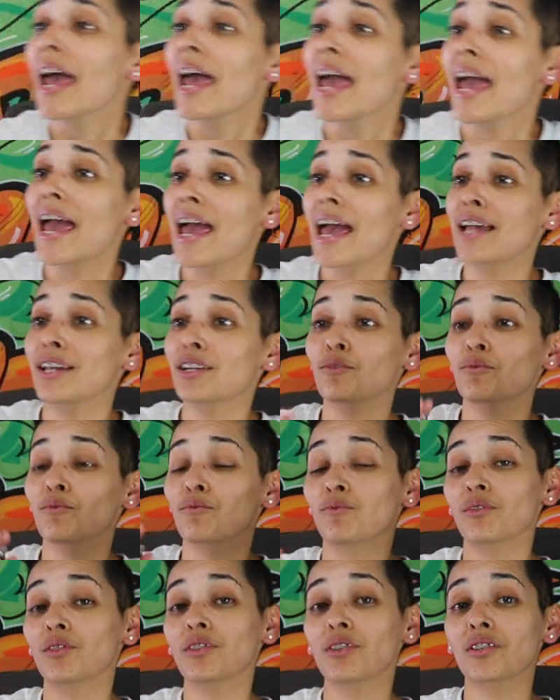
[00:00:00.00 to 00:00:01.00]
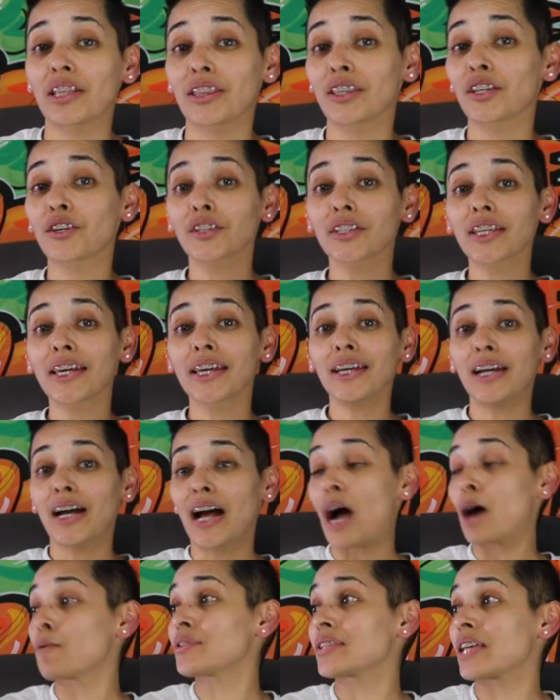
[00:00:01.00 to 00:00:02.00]
And literally,
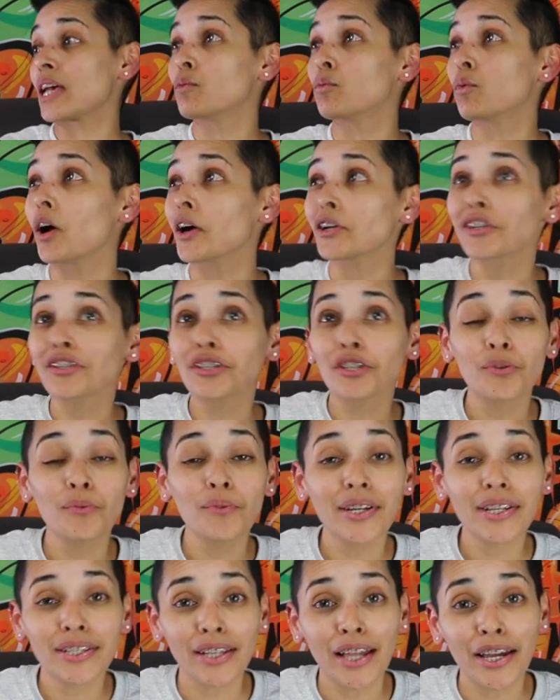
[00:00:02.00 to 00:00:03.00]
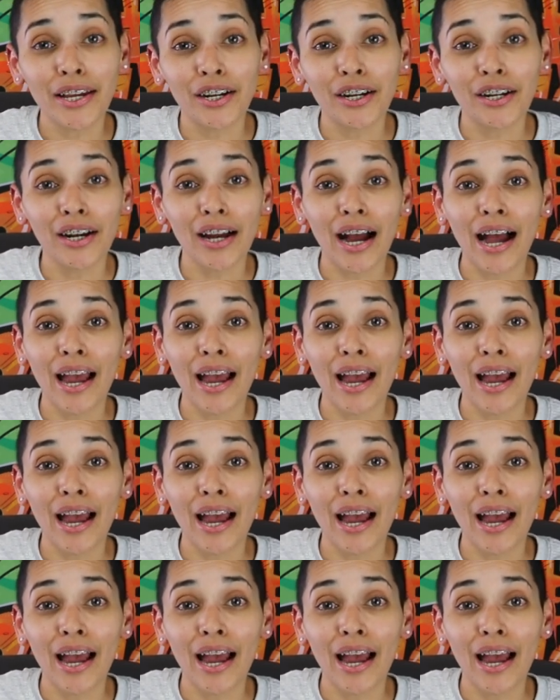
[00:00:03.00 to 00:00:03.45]
I would say 1 or 2 weeks later,